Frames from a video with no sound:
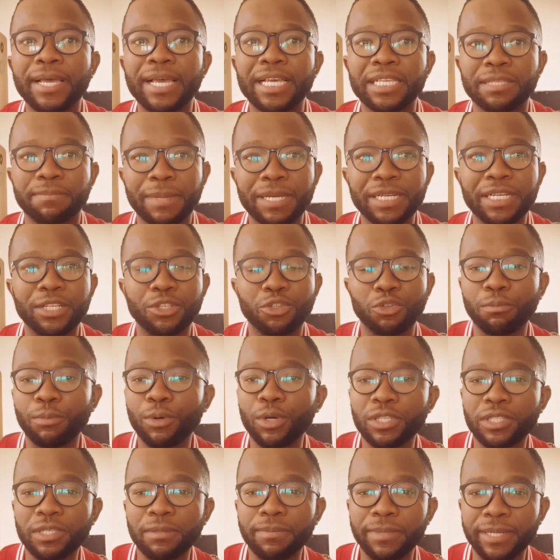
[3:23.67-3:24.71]
as much as you
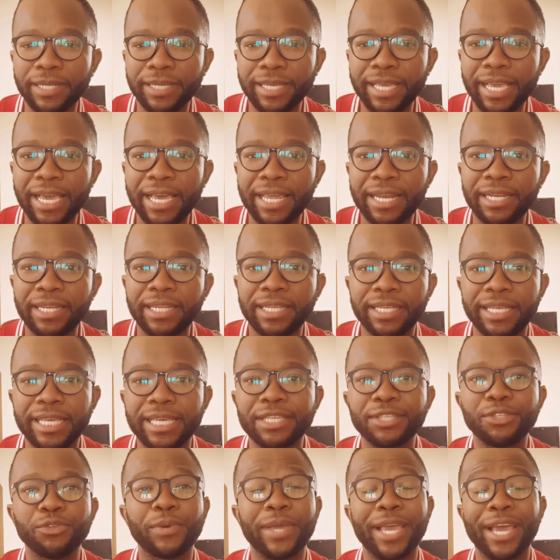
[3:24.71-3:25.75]
possibly can.
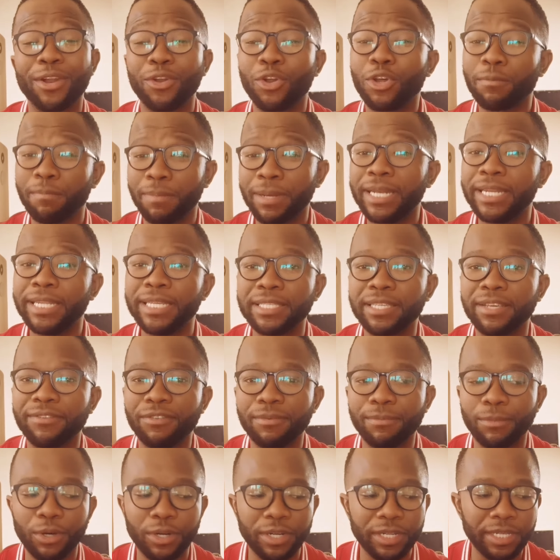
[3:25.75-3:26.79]
Yes, you cannot please
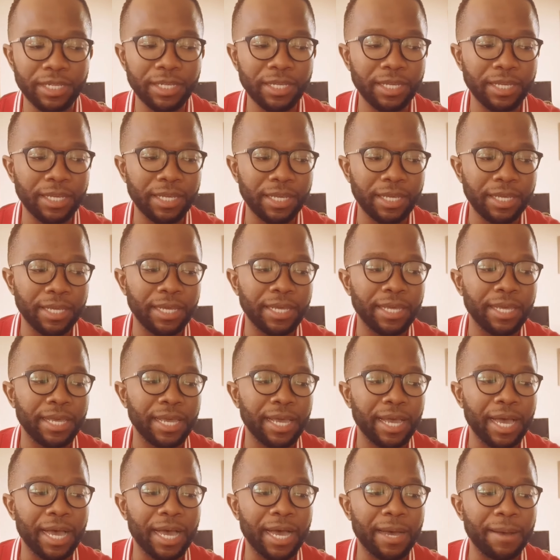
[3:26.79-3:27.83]
everybody
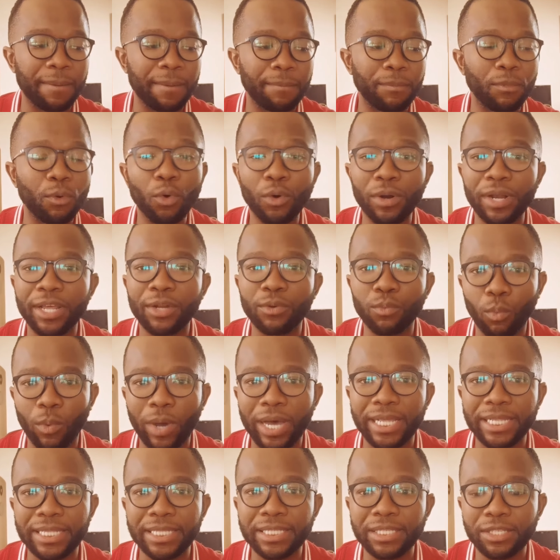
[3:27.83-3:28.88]
all at
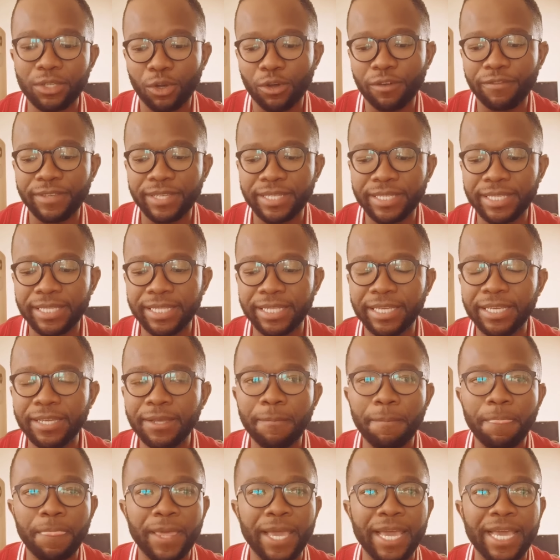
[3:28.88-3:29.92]
once, obviously,
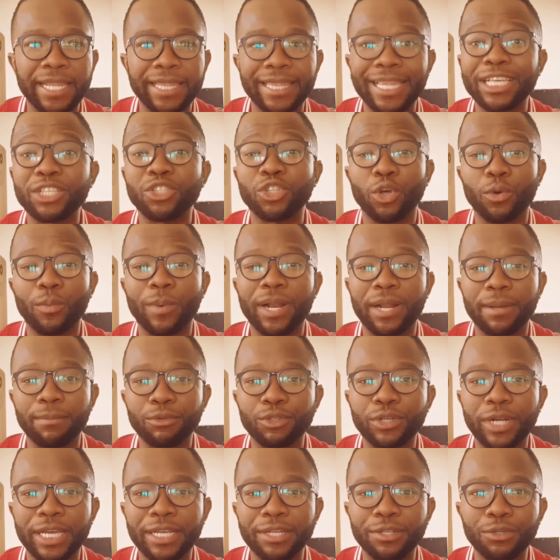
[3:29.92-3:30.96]
and that's not what I'm
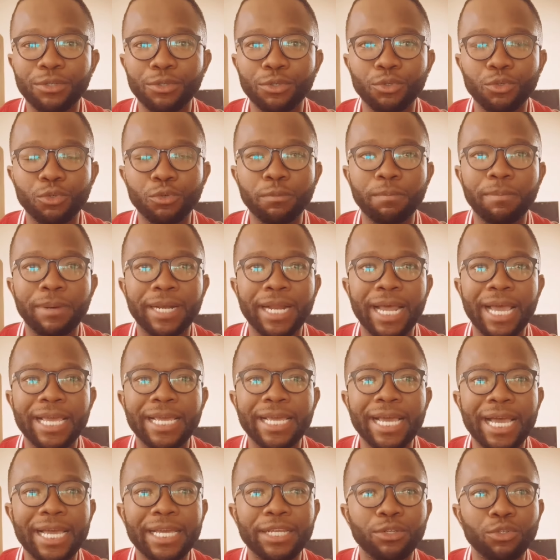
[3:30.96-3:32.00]
trying to do, but
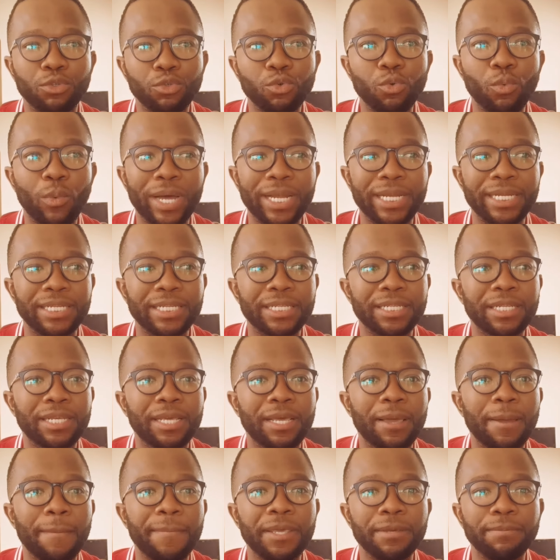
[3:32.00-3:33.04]
I do want
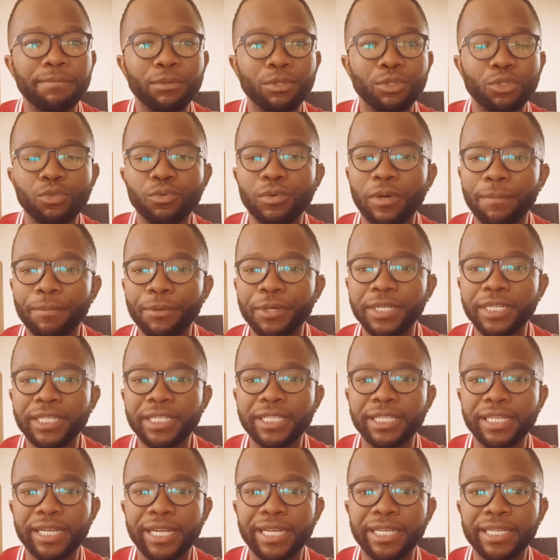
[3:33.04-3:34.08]
people to
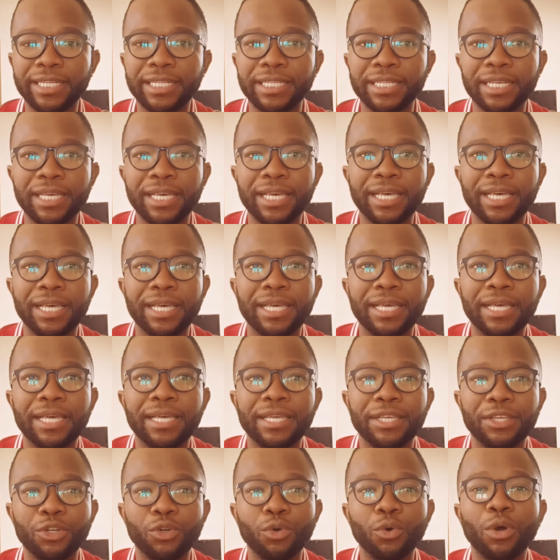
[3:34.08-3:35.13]
appreciate,
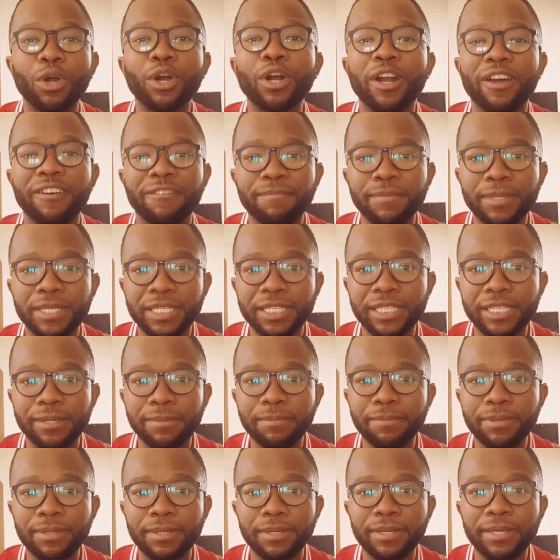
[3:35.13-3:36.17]
you know,
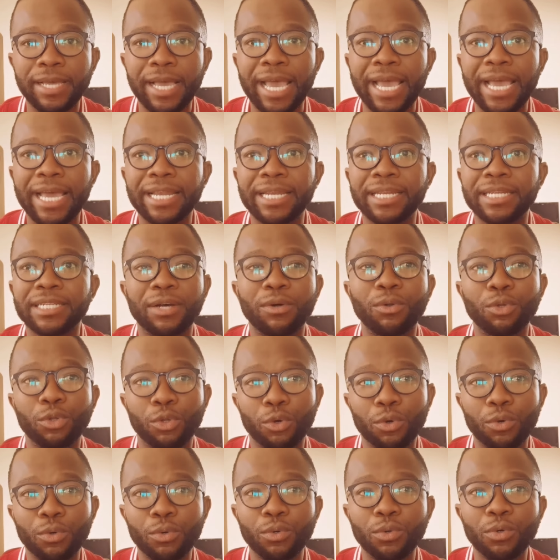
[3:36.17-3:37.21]
craftsmanship. And
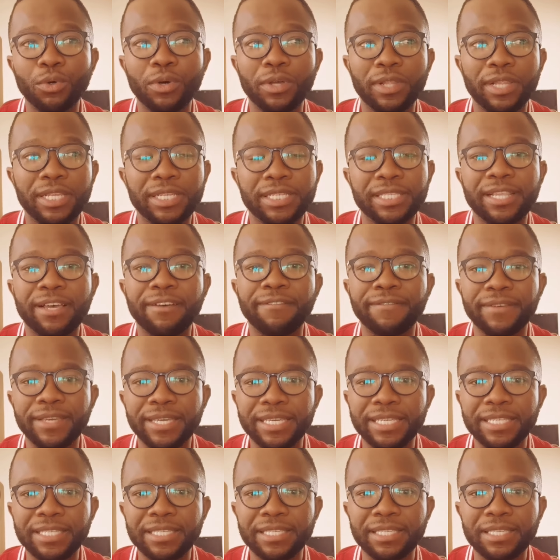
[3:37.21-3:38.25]
although the stuff
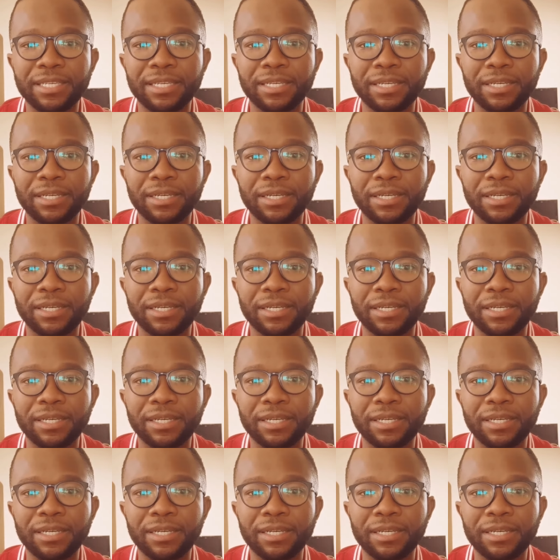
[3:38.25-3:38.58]
is